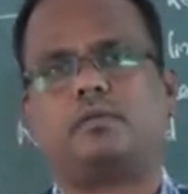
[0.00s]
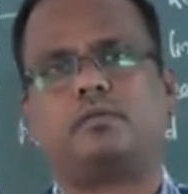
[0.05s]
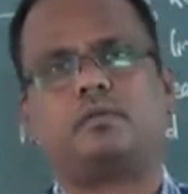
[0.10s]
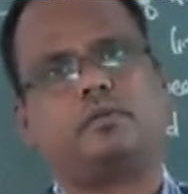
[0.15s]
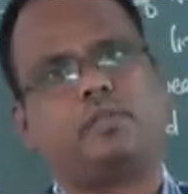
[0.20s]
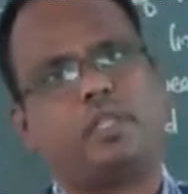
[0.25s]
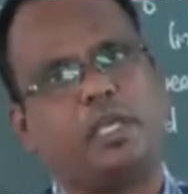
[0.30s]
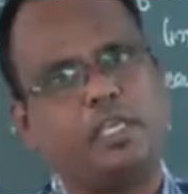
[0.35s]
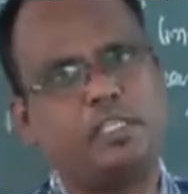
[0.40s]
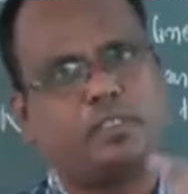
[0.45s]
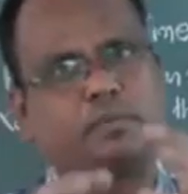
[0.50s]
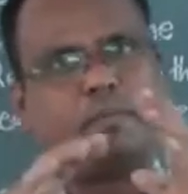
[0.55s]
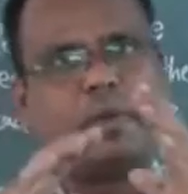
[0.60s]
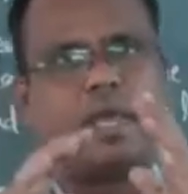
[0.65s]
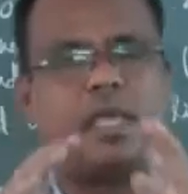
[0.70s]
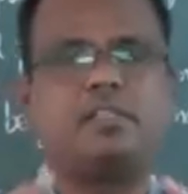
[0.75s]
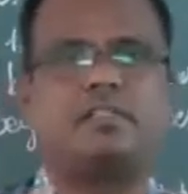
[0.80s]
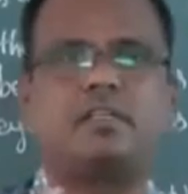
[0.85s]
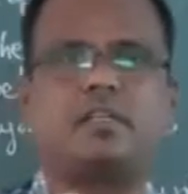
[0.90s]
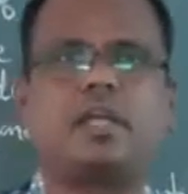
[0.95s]
So these
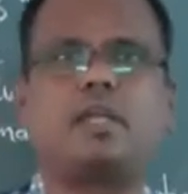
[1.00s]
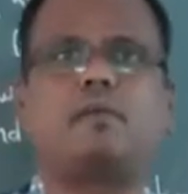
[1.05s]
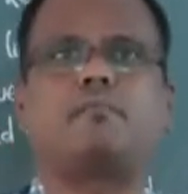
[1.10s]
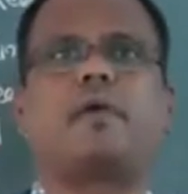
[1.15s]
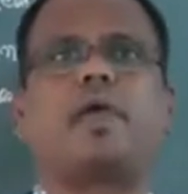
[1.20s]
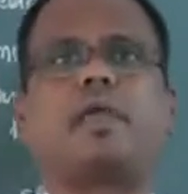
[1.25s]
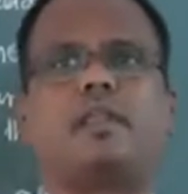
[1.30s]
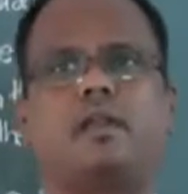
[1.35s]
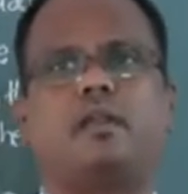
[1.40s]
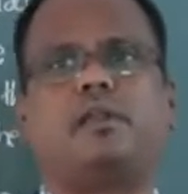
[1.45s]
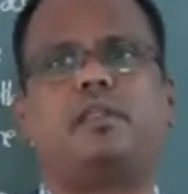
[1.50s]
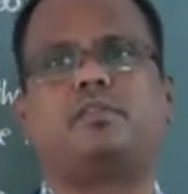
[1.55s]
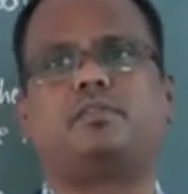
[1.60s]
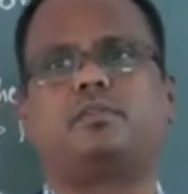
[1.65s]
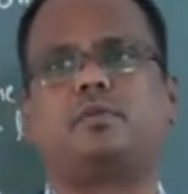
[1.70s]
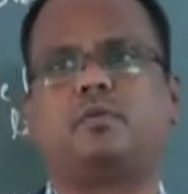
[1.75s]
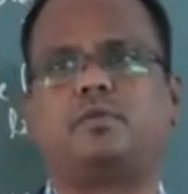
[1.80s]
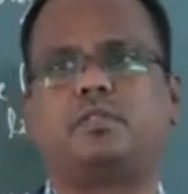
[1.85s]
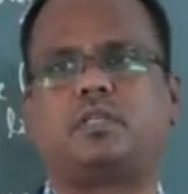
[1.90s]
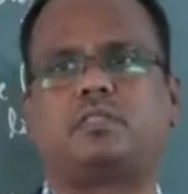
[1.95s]
major and minor
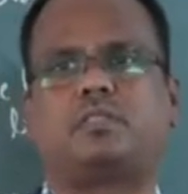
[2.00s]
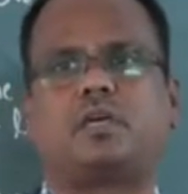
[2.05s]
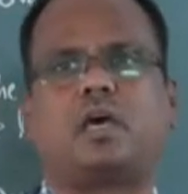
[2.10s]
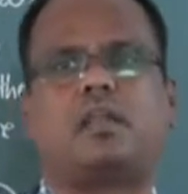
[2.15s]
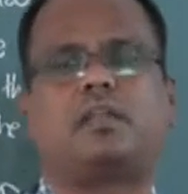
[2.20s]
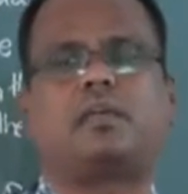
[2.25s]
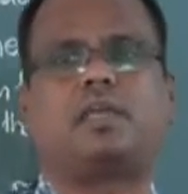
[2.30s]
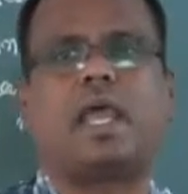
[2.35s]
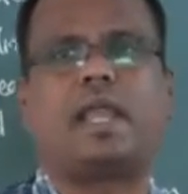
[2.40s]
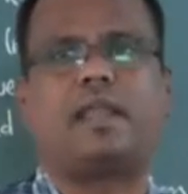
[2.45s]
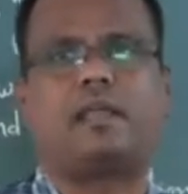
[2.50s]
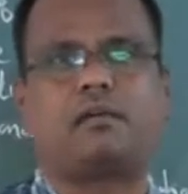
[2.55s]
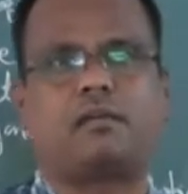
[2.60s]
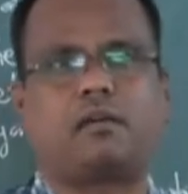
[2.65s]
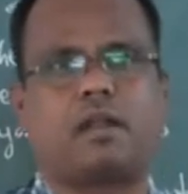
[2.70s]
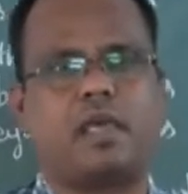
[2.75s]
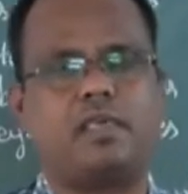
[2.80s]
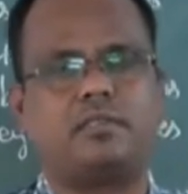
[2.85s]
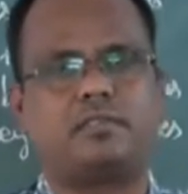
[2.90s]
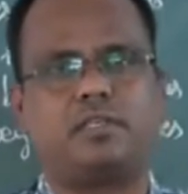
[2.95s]
discourses are
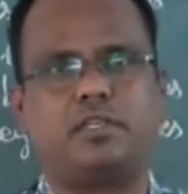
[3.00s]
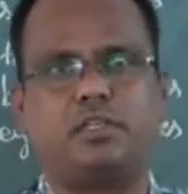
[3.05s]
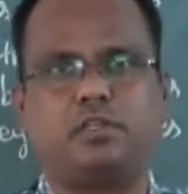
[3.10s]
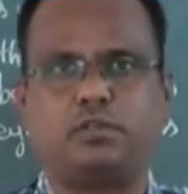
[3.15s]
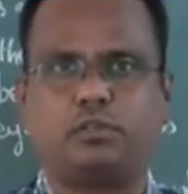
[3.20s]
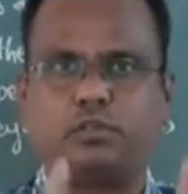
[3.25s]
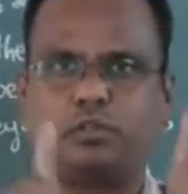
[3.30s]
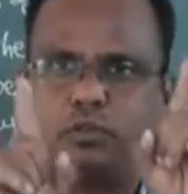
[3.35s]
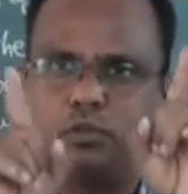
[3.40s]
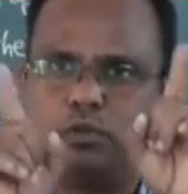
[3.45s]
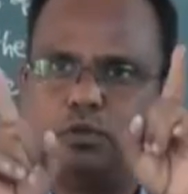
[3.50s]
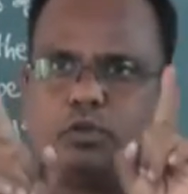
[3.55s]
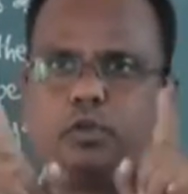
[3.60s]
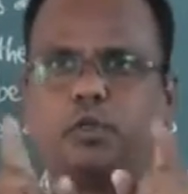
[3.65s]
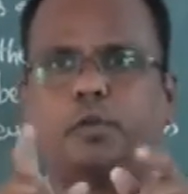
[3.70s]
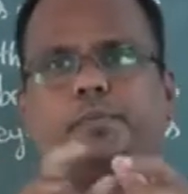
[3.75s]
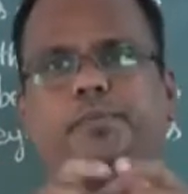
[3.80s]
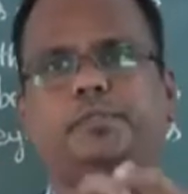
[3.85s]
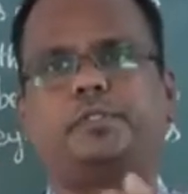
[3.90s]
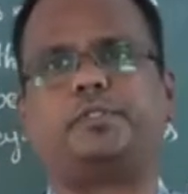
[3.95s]
categorized into two
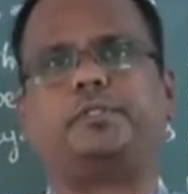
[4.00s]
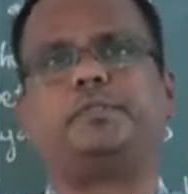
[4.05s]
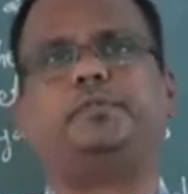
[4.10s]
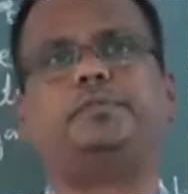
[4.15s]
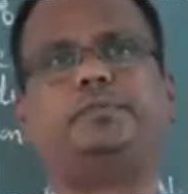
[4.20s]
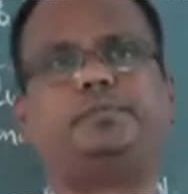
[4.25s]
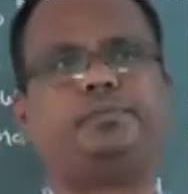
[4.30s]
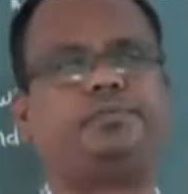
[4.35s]
groups,